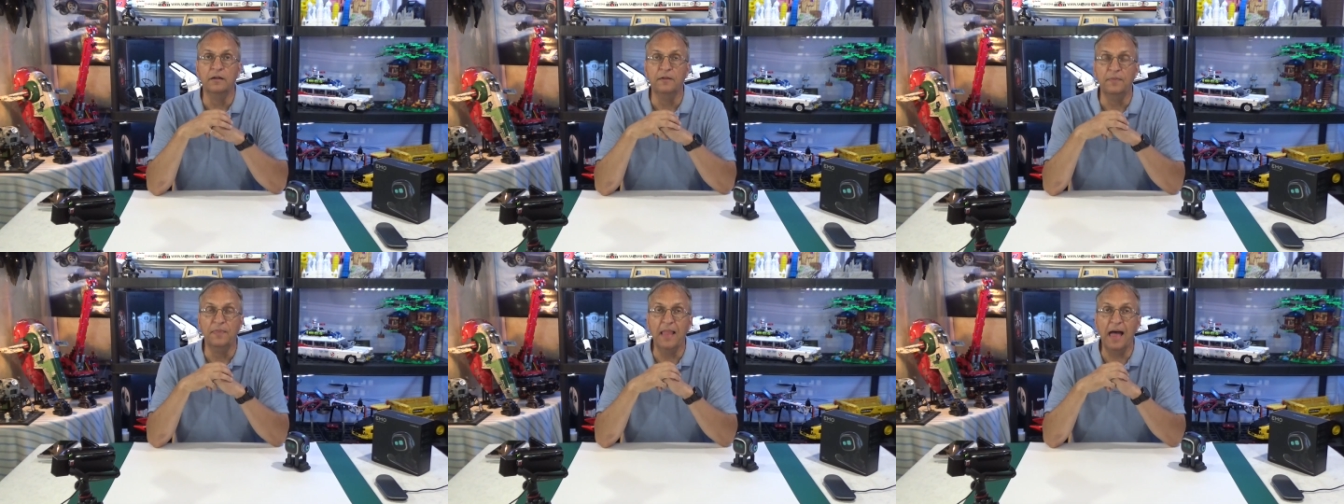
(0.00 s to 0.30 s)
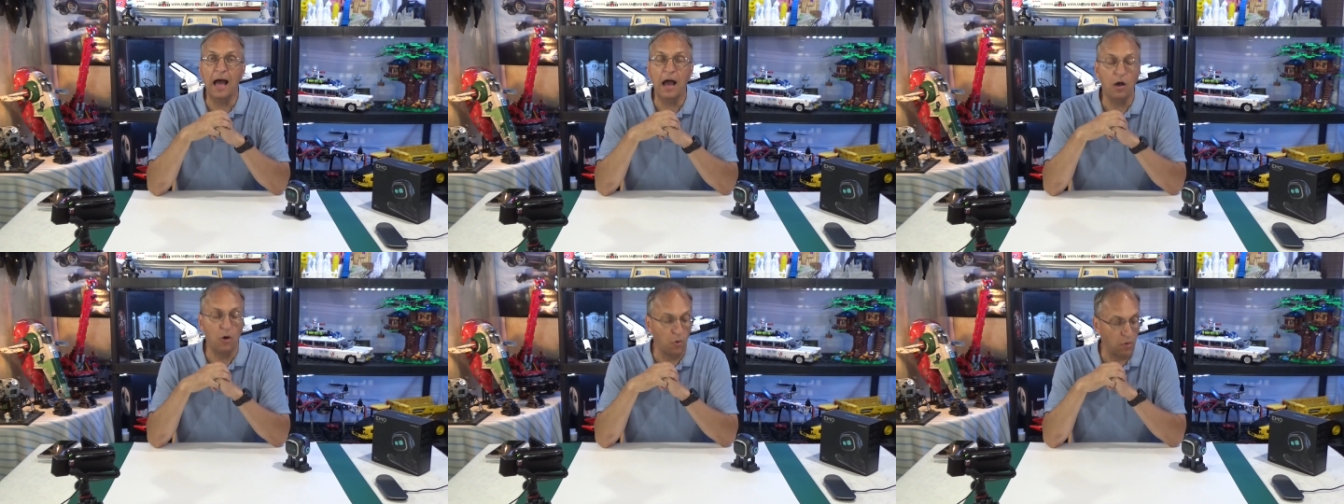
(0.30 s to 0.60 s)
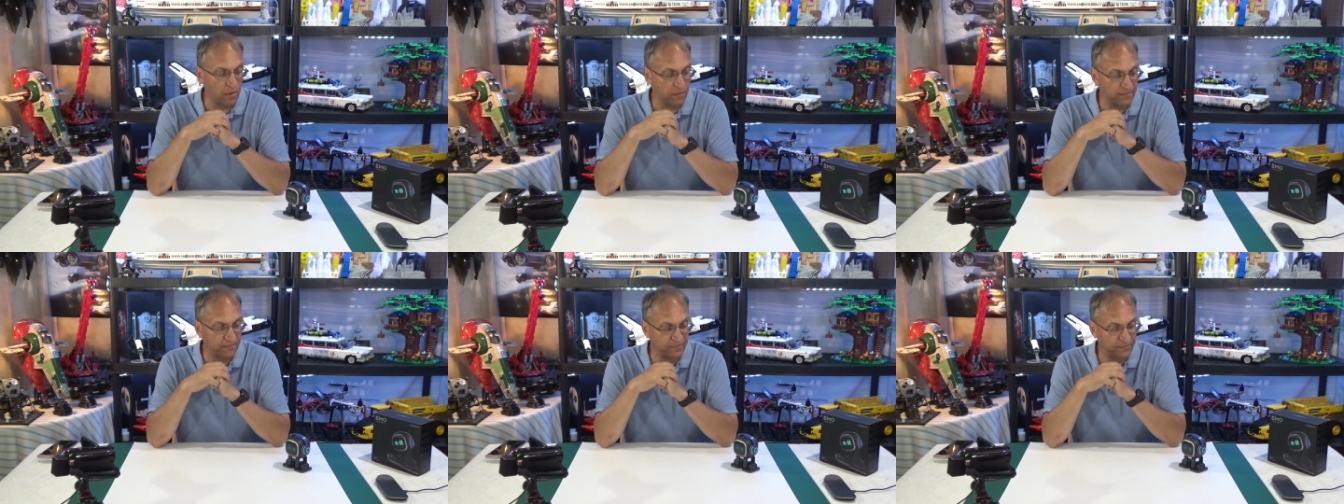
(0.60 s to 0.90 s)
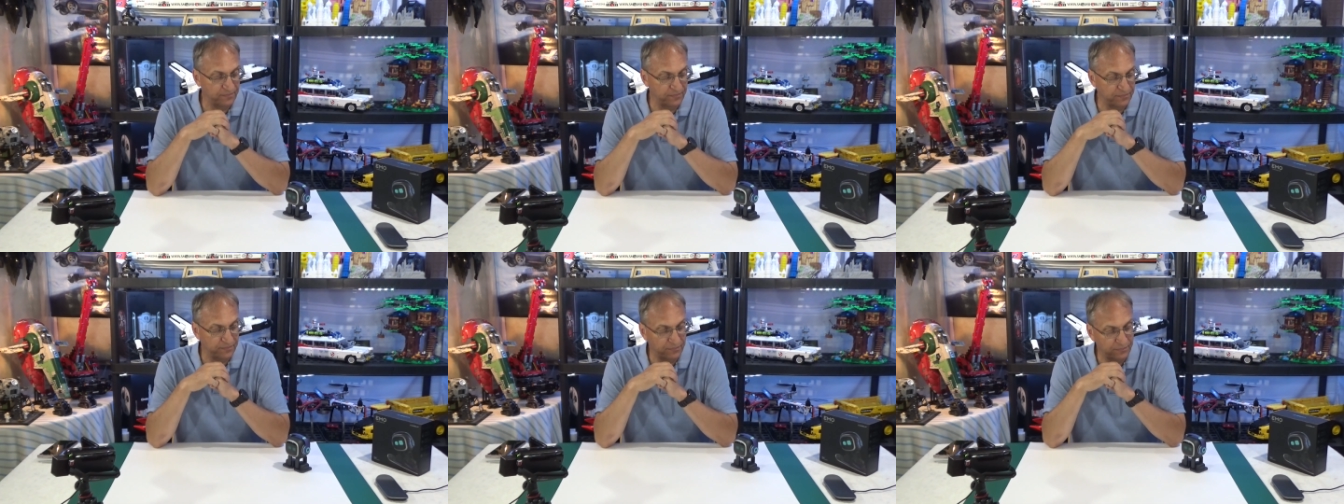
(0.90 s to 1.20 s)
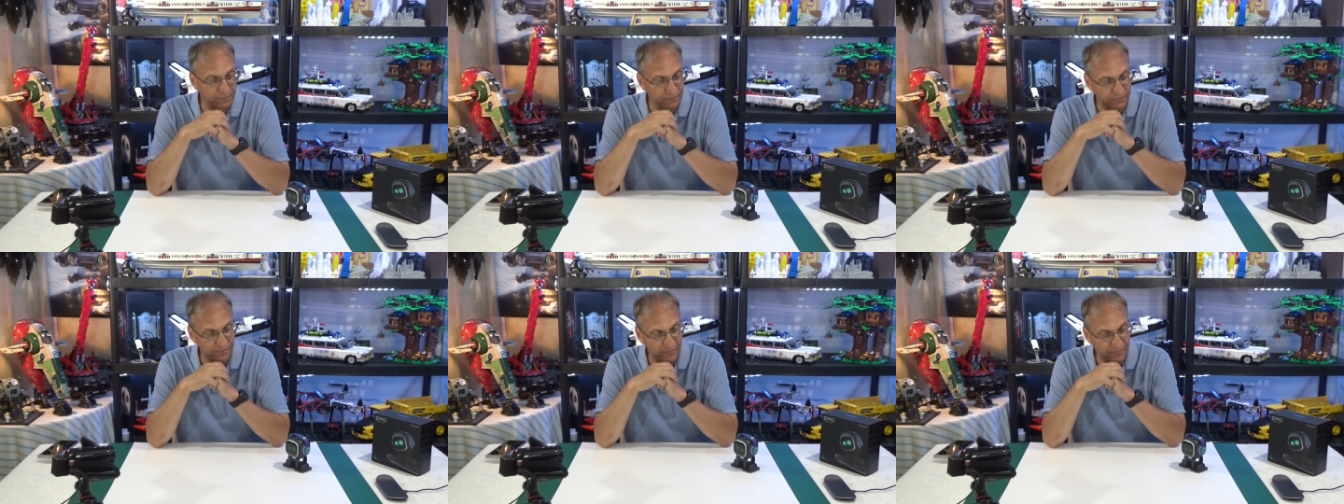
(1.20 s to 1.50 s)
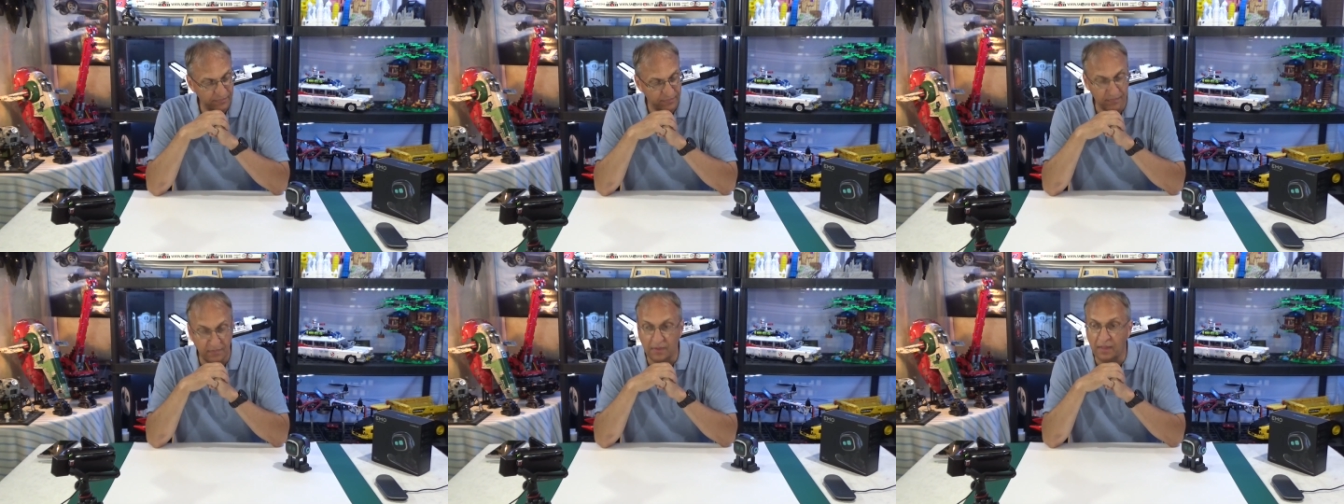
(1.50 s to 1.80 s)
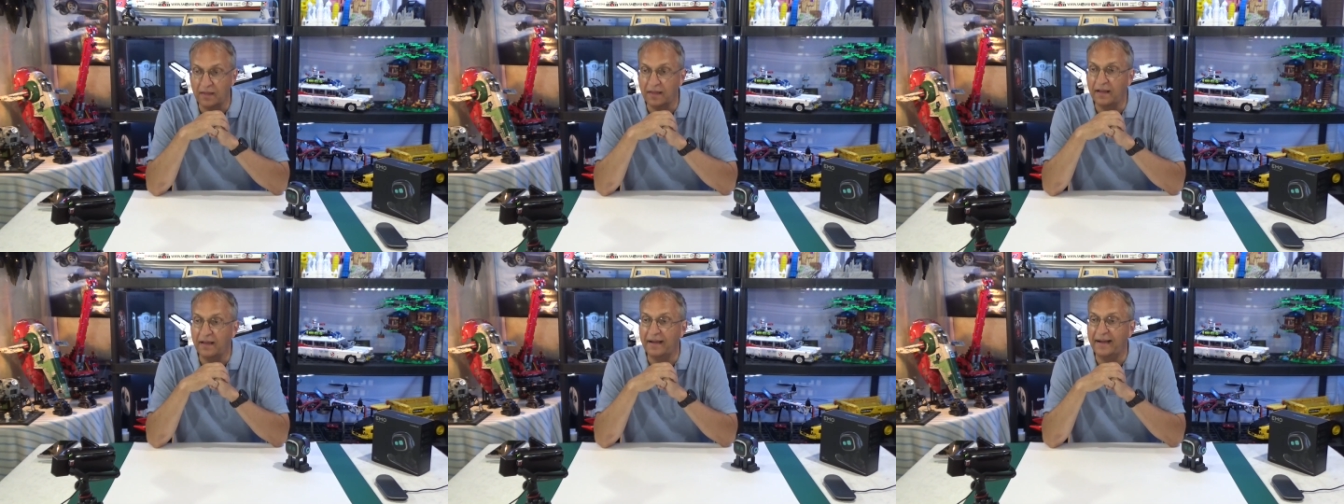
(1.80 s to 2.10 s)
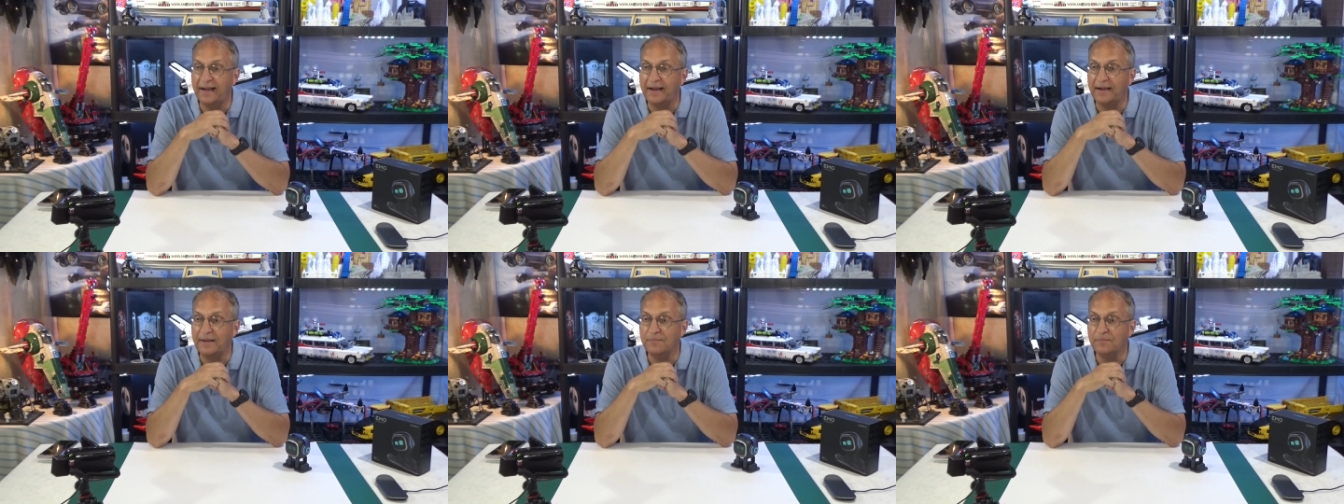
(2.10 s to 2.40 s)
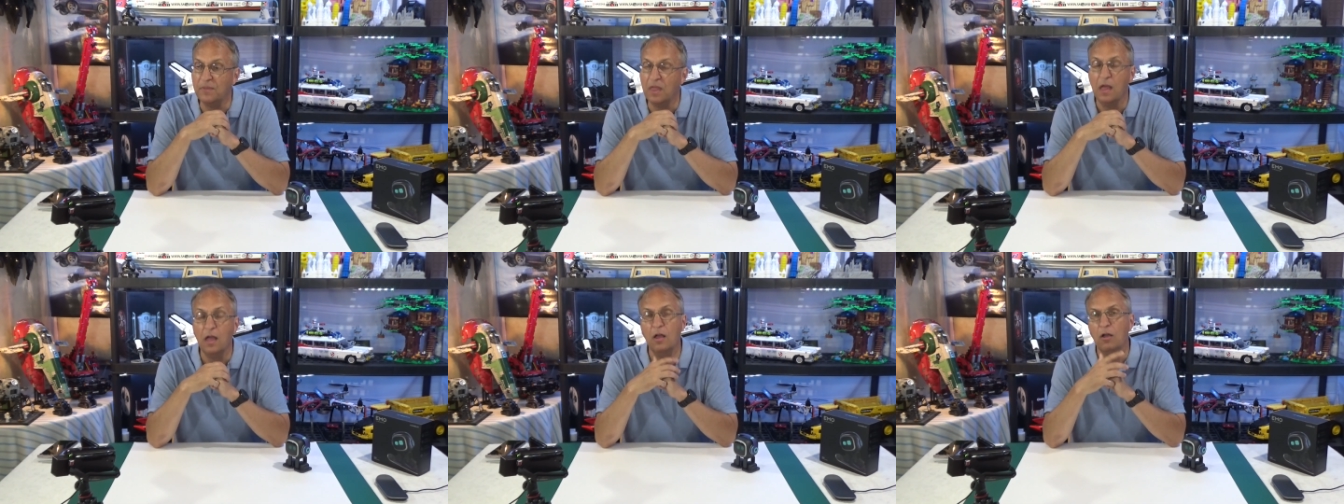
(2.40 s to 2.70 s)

Now, um,